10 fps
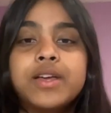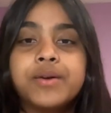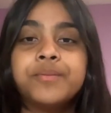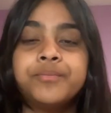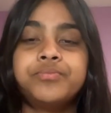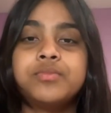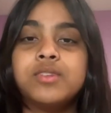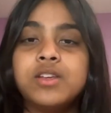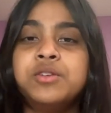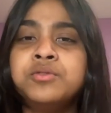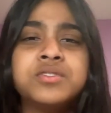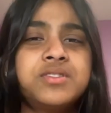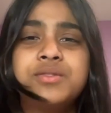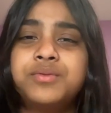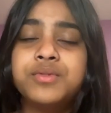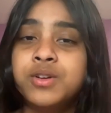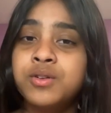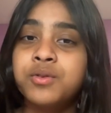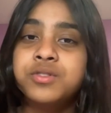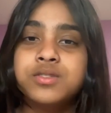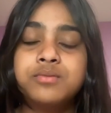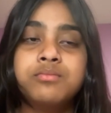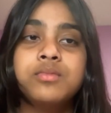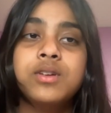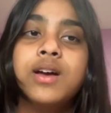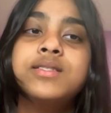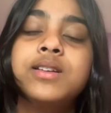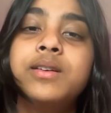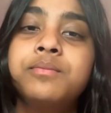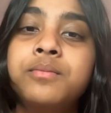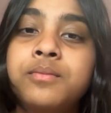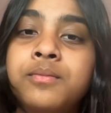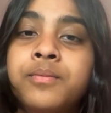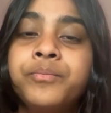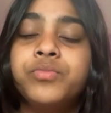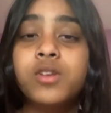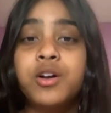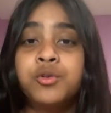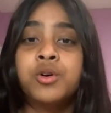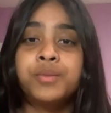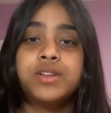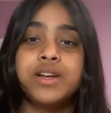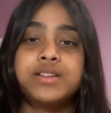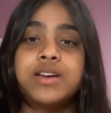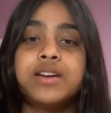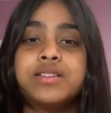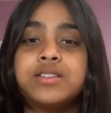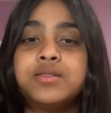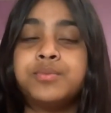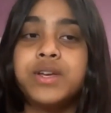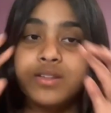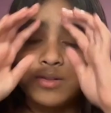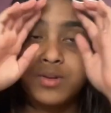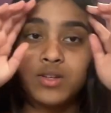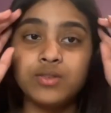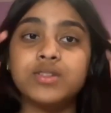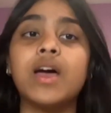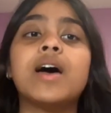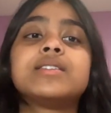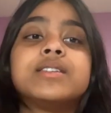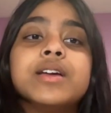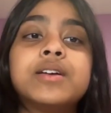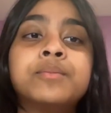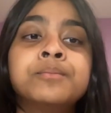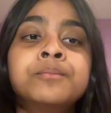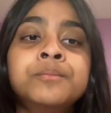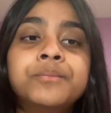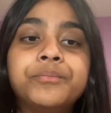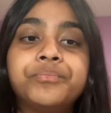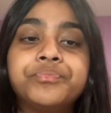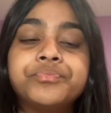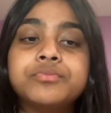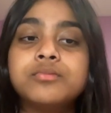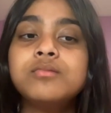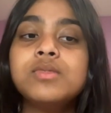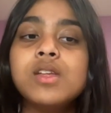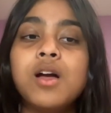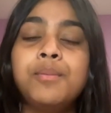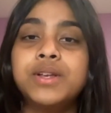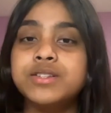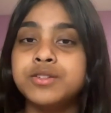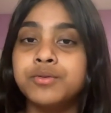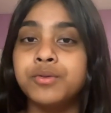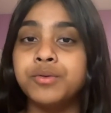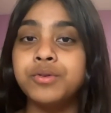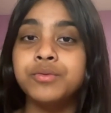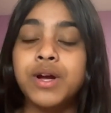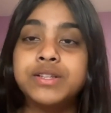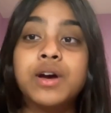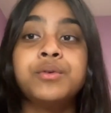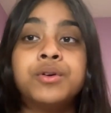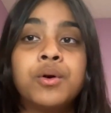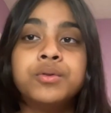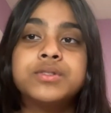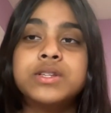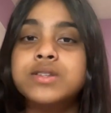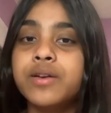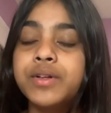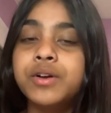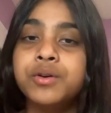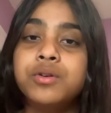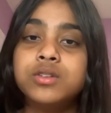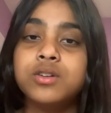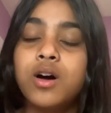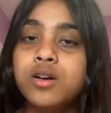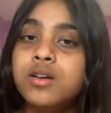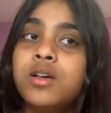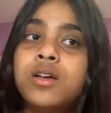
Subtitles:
like use the Notion as like a normal like text space. You can use it as like a place to write down notes instead of like a Google Doc.